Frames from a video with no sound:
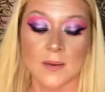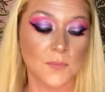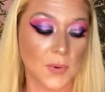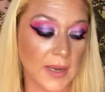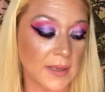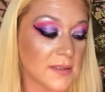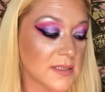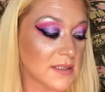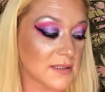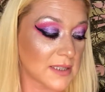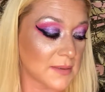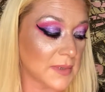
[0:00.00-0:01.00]
Browns
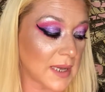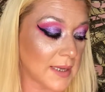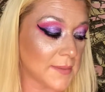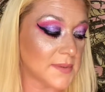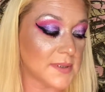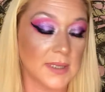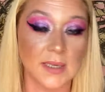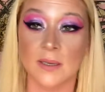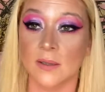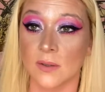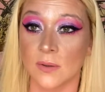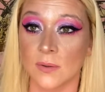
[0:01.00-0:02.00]
sometimes get a
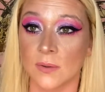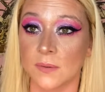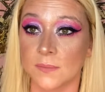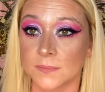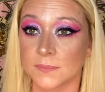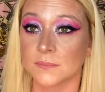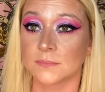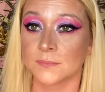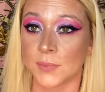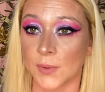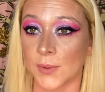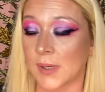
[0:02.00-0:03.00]
little
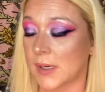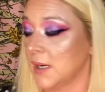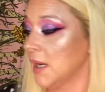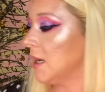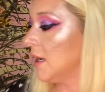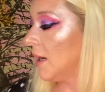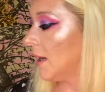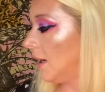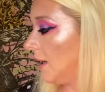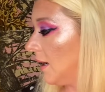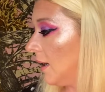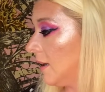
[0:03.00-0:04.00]
boring.
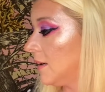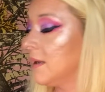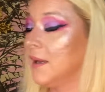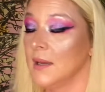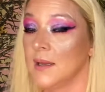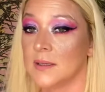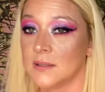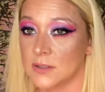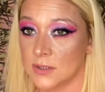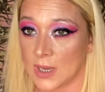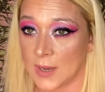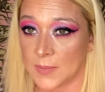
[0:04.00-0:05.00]
And
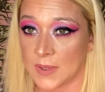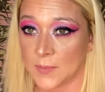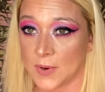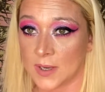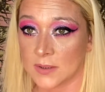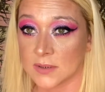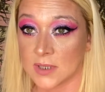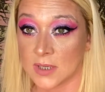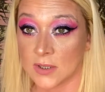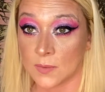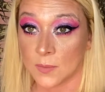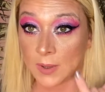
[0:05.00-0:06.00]
how many browns can
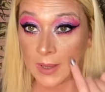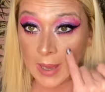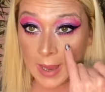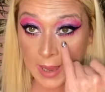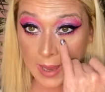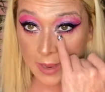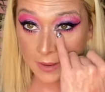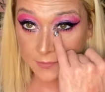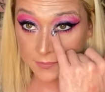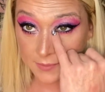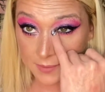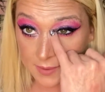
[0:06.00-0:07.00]
you really have
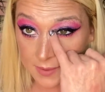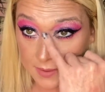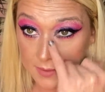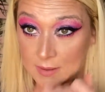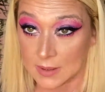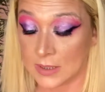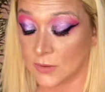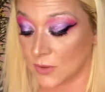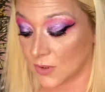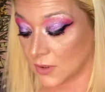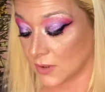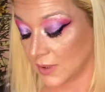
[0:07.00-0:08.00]
in your
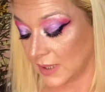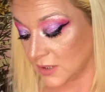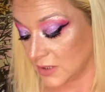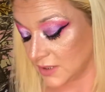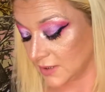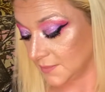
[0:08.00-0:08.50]
collection?